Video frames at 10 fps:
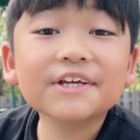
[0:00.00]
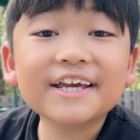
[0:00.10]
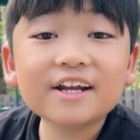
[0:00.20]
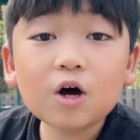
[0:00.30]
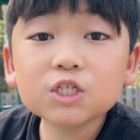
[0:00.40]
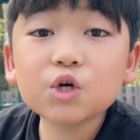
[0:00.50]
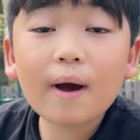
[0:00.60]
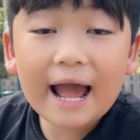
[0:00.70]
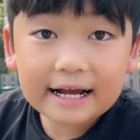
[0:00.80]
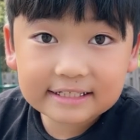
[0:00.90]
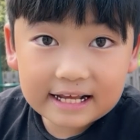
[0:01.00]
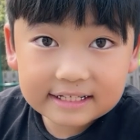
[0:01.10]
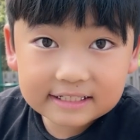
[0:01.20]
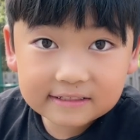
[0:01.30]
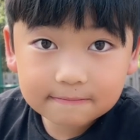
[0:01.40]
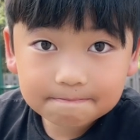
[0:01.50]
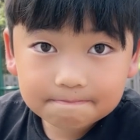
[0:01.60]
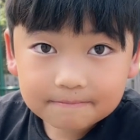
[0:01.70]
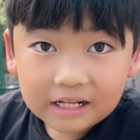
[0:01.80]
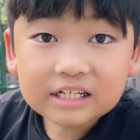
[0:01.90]
you can also access
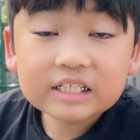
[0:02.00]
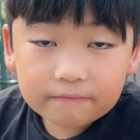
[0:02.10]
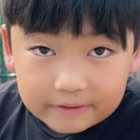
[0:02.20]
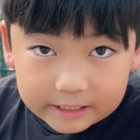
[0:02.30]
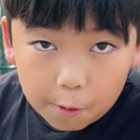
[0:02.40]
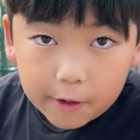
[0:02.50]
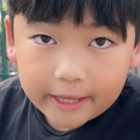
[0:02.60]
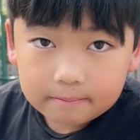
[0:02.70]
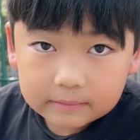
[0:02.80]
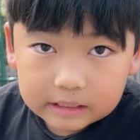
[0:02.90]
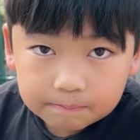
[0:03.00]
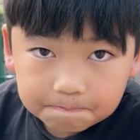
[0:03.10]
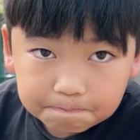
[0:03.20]
to video games.